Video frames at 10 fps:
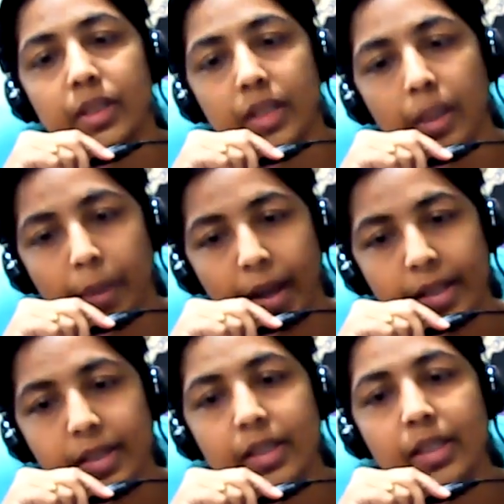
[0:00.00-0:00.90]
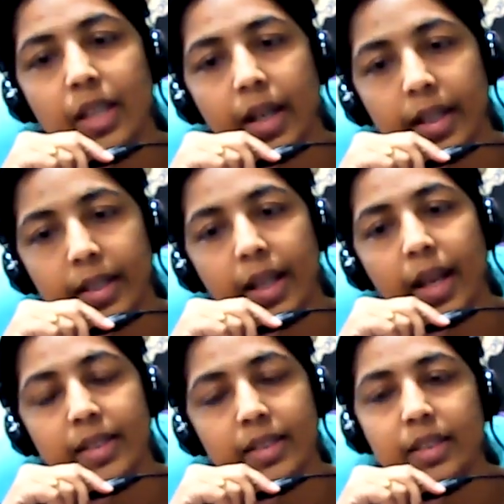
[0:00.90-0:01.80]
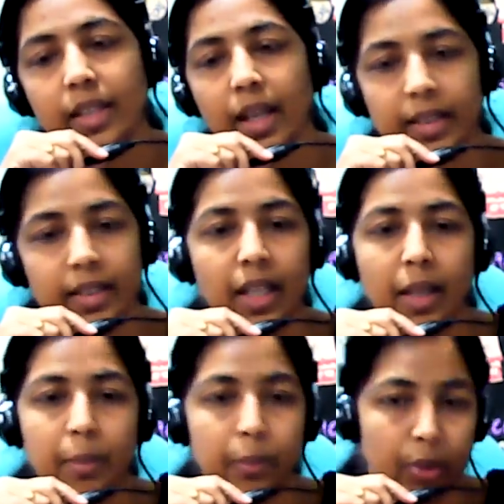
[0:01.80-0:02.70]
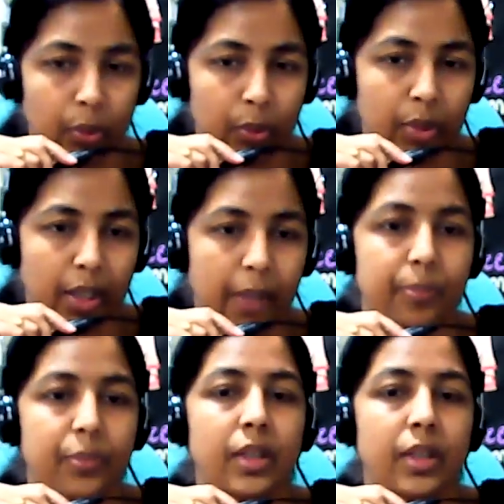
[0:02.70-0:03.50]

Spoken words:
the mice died as a tiny embryo.